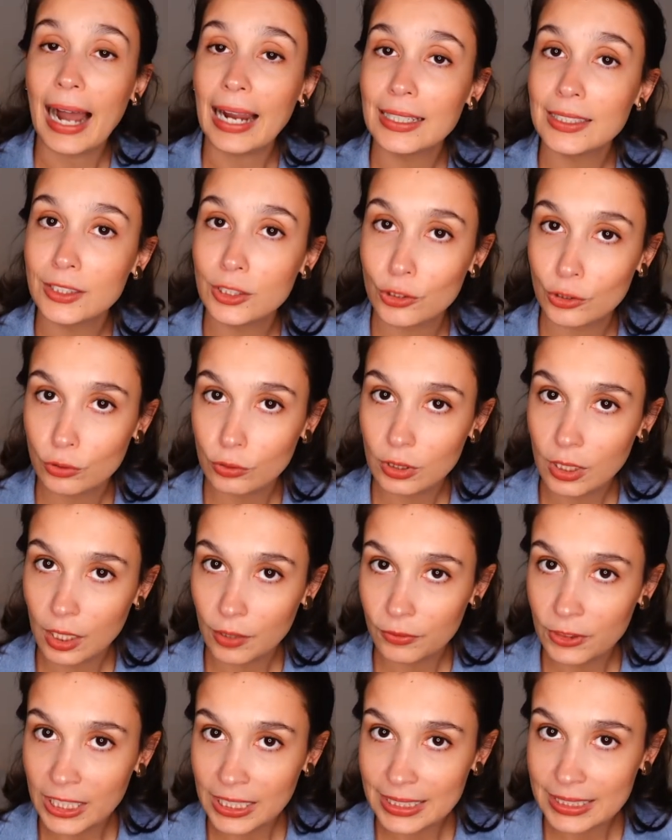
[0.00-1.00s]
I do
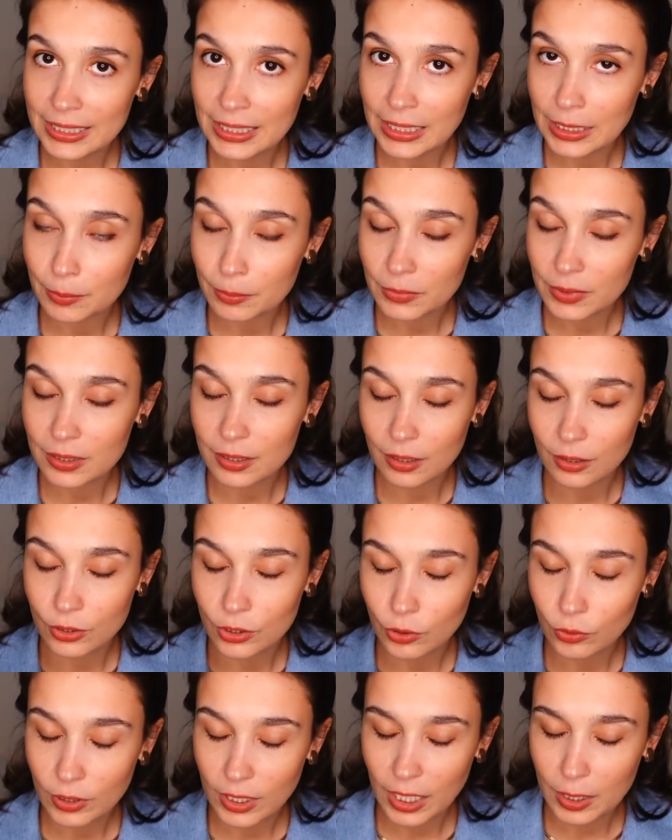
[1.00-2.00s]
love The Sims,
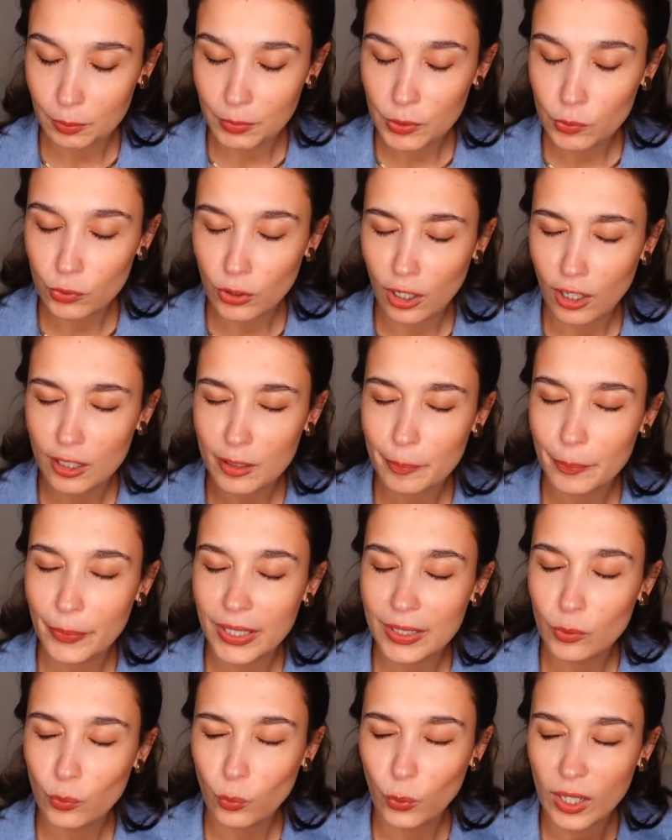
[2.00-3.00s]
don't get me wrong,
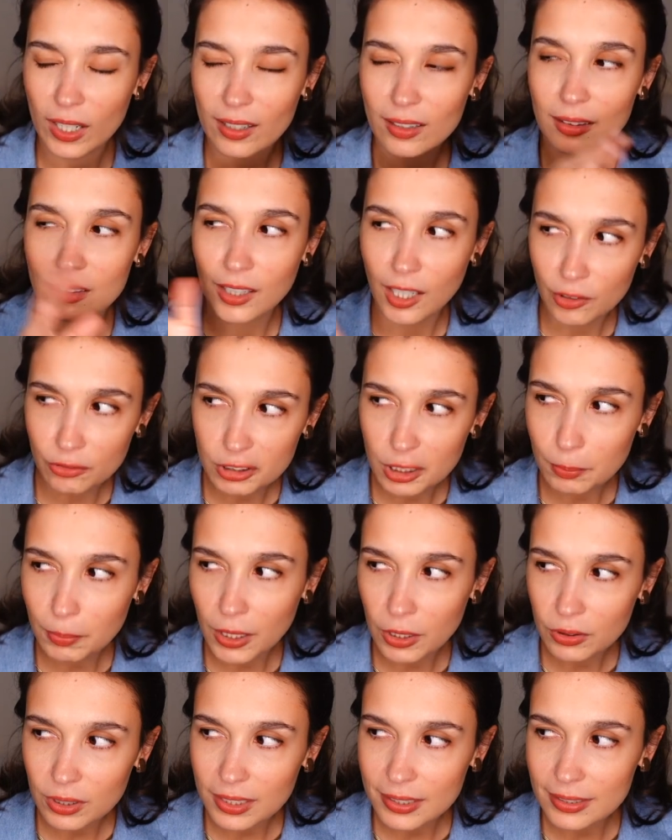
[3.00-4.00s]
but what I loved
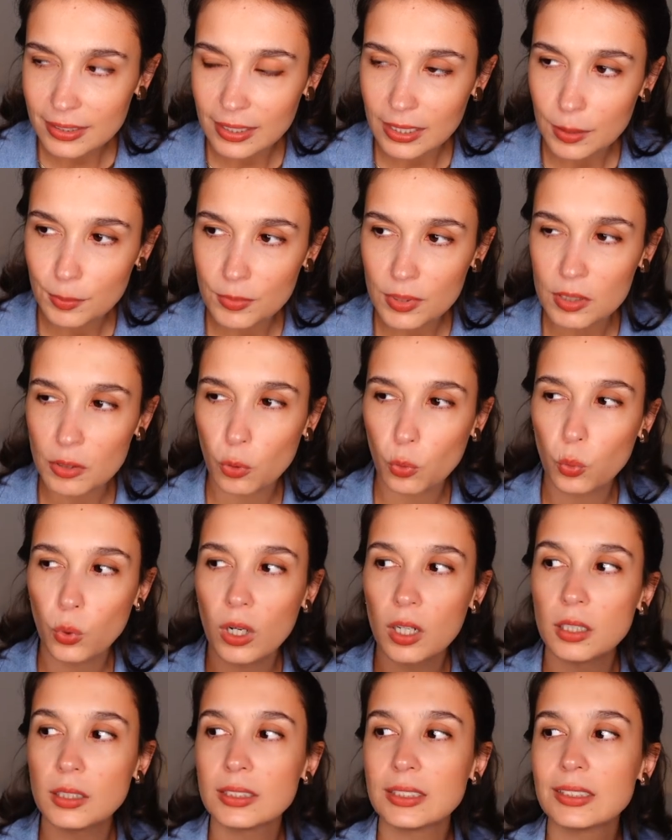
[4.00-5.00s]
about The Sims
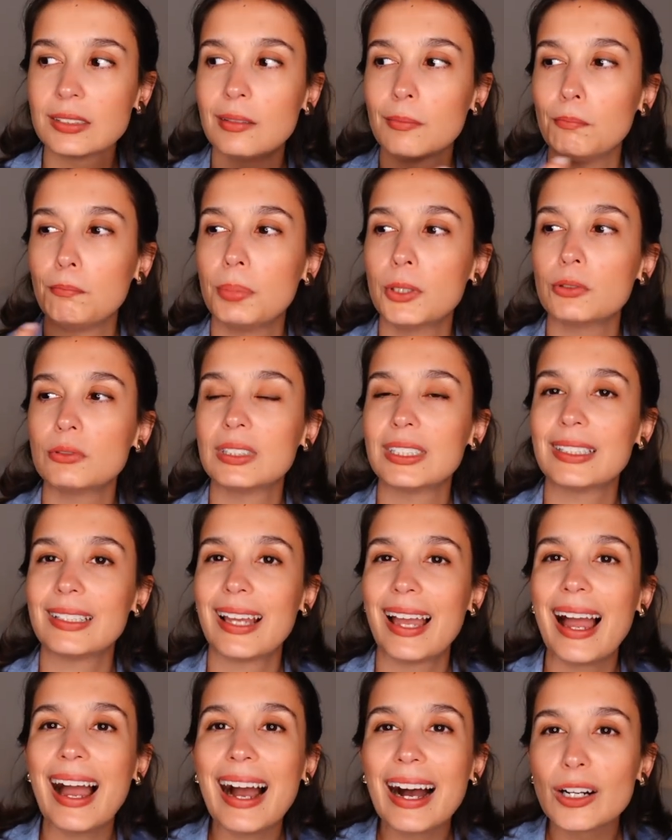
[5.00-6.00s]
was building
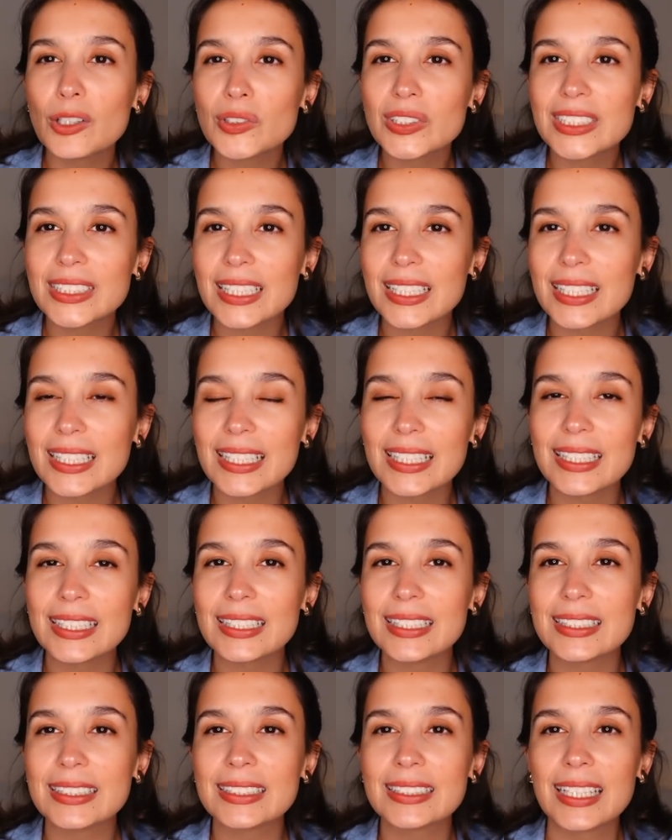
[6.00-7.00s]

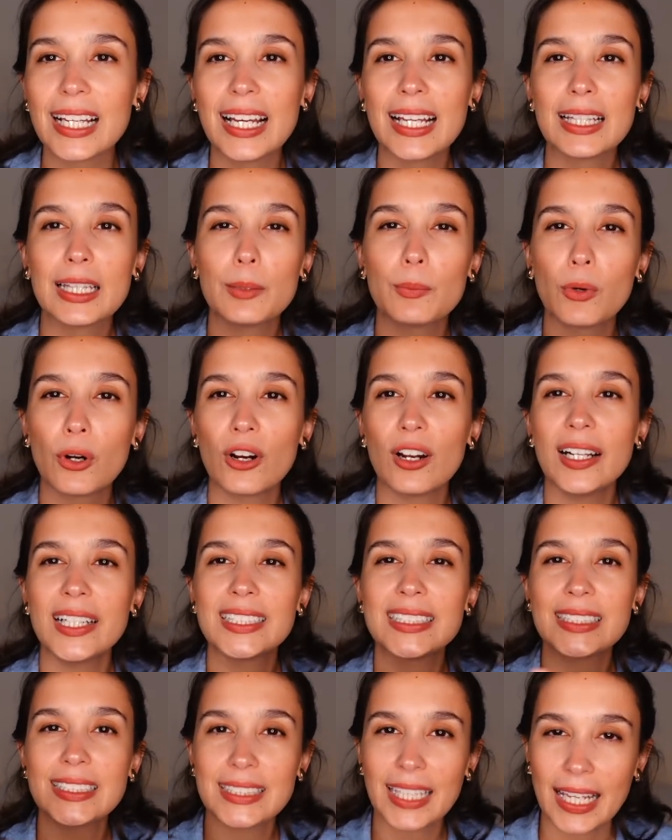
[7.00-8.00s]
houses, the more
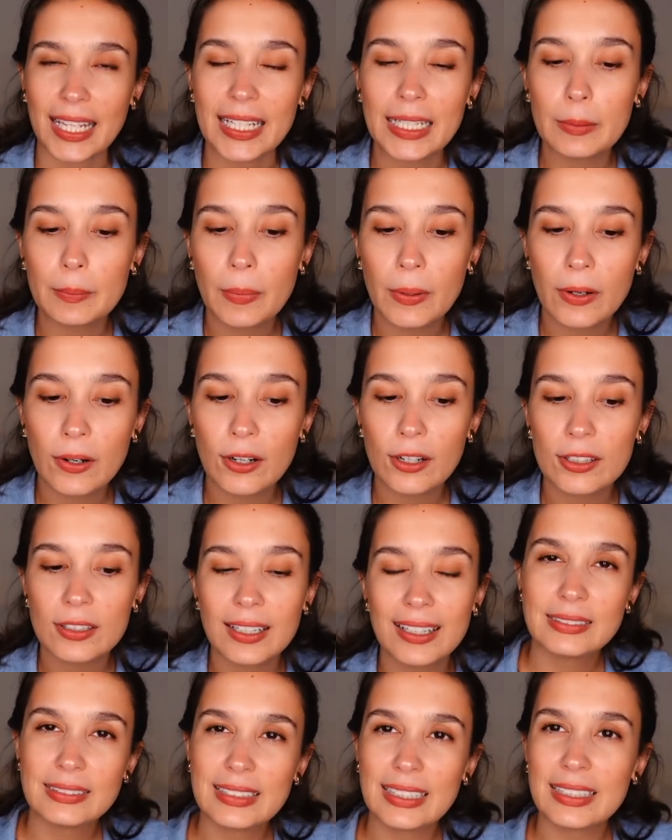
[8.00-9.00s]
aesthetic
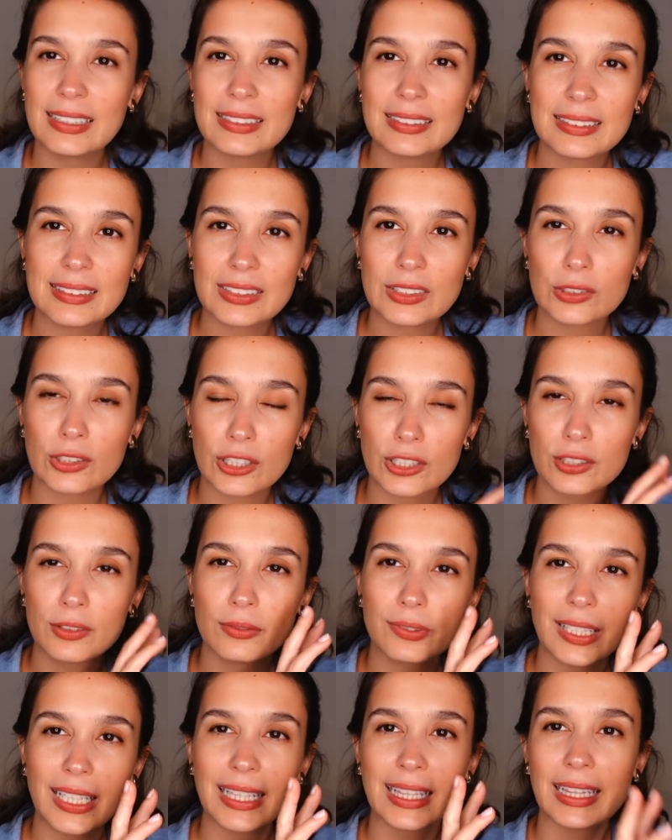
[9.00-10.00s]
part, the sort
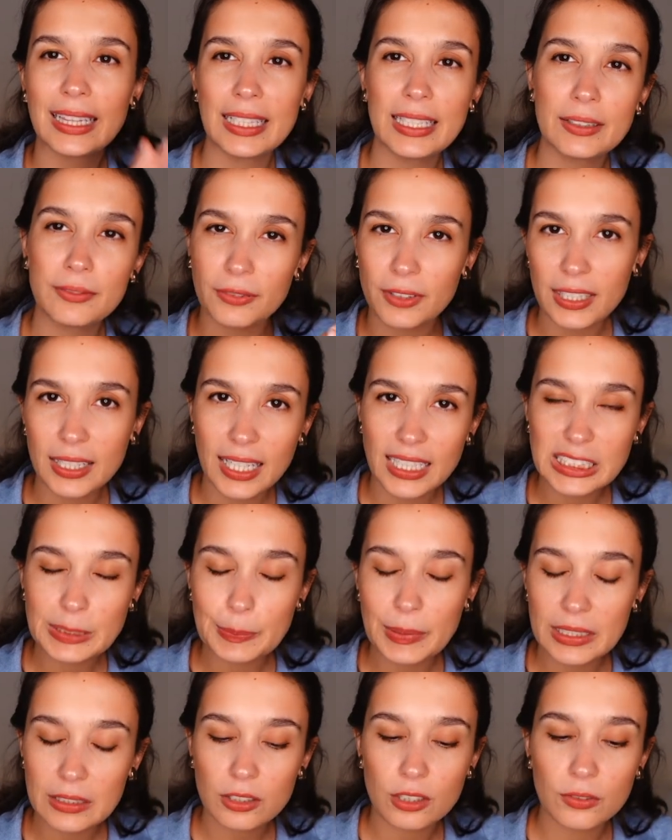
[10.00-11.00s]
of living
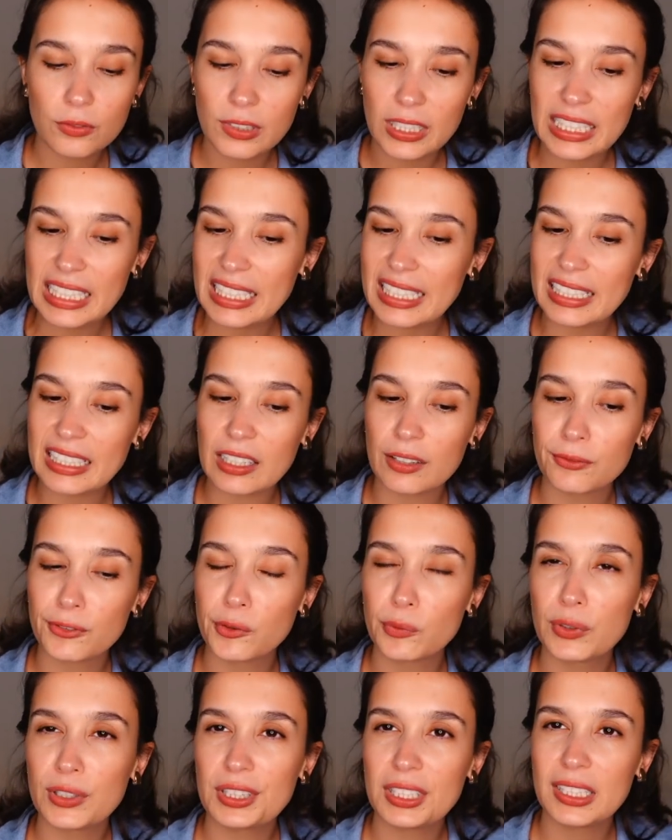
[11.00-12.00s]
aspect of it never
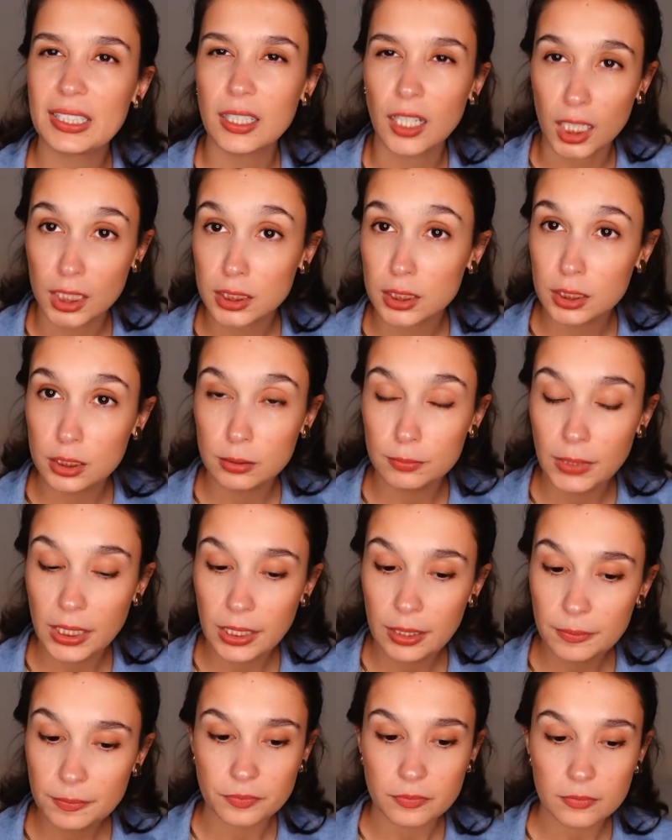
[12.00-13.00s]
really got to
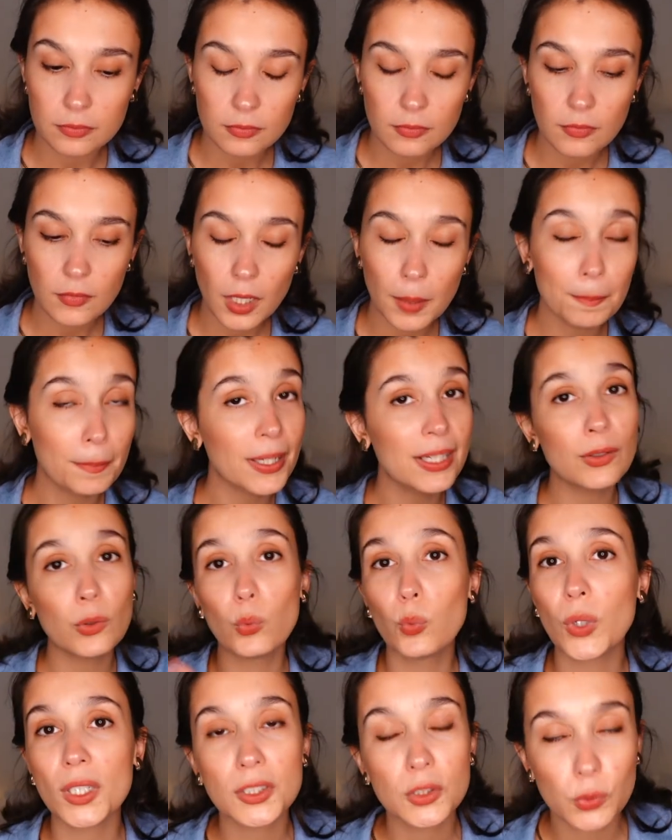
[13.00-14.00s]
me. But
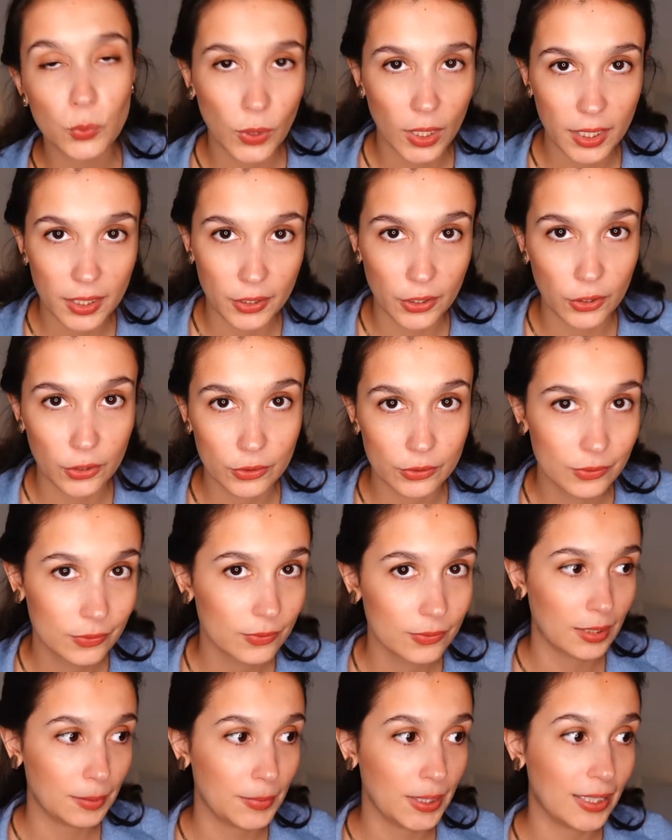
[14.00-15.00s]
what do I know?
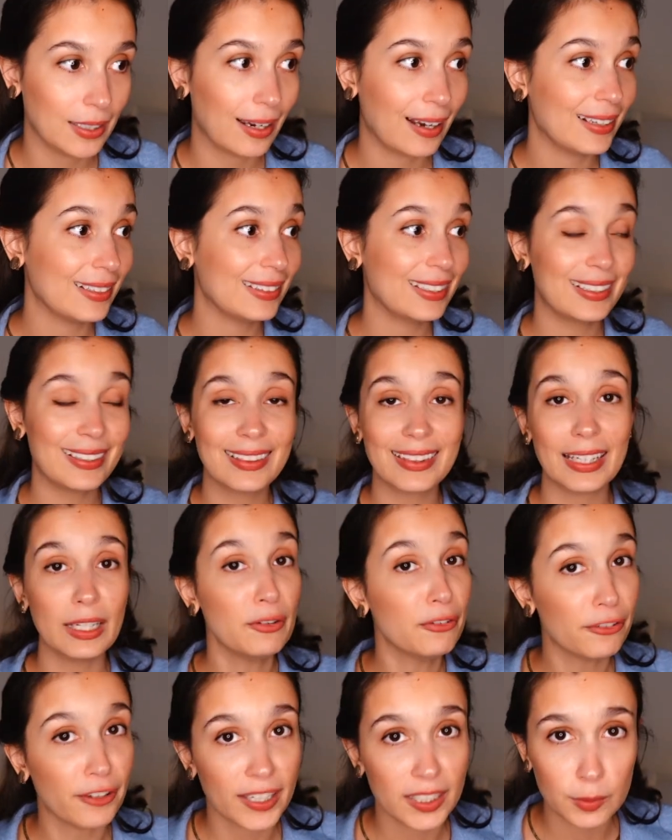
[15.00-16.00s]
I mean, I didn't
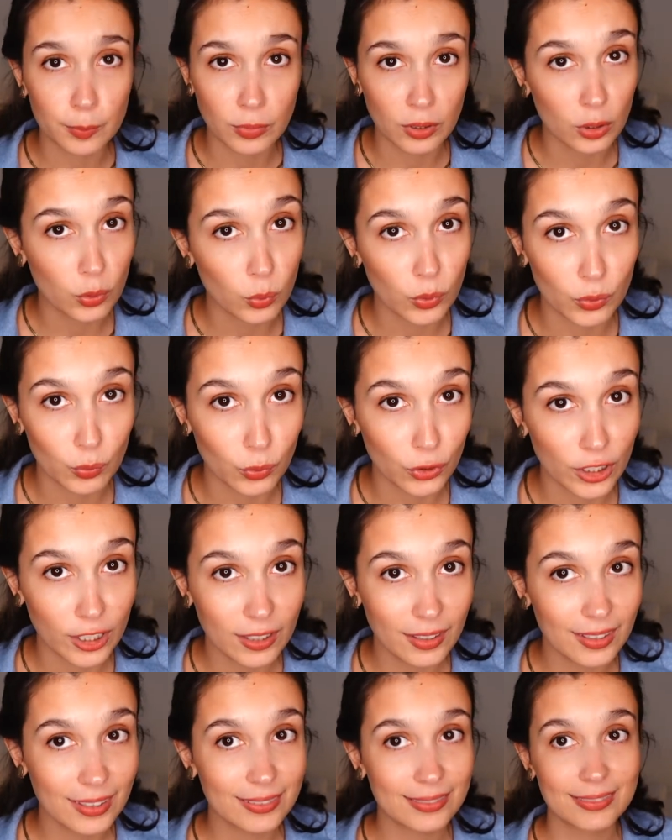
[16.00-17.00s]
think Facebook would
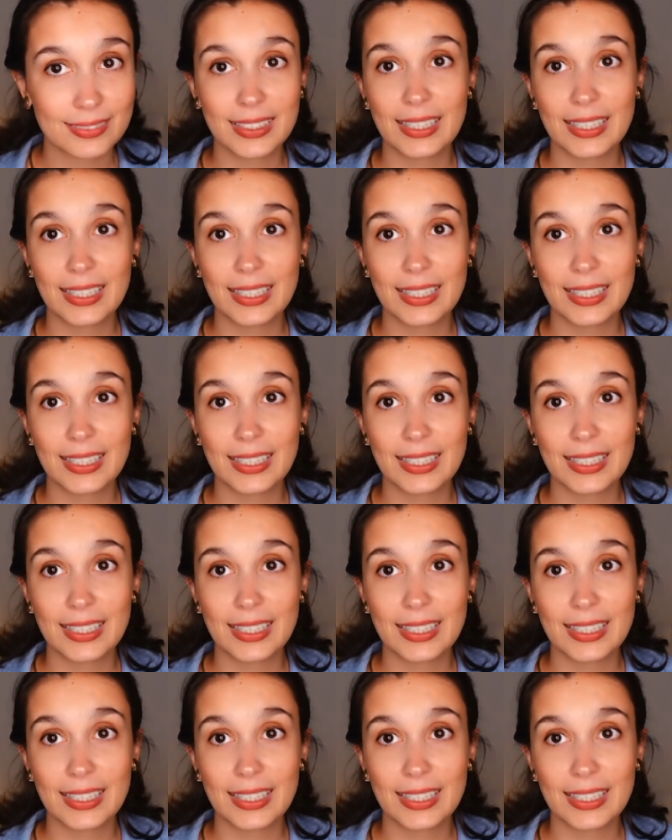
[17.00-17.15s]
work.